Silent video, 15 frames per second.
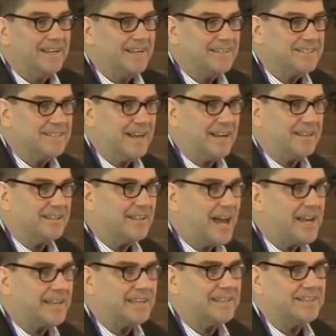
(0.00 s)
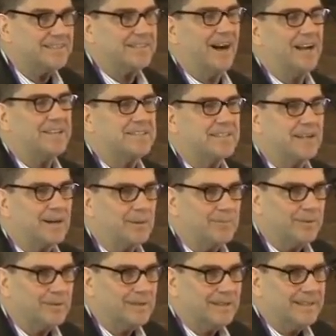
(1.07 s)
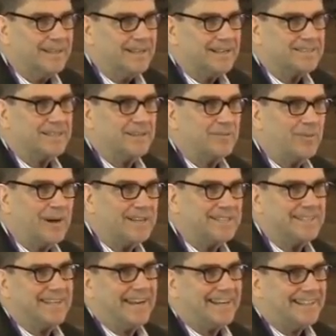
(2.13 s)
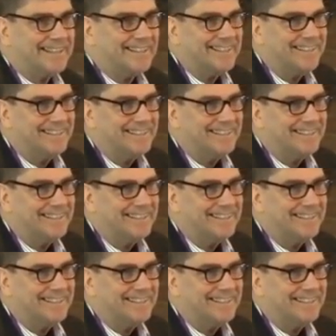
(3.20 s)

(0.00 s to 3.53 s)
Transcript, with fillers: He said, how do you like it? I said, oh, it's terrible. I said, why'd you get it?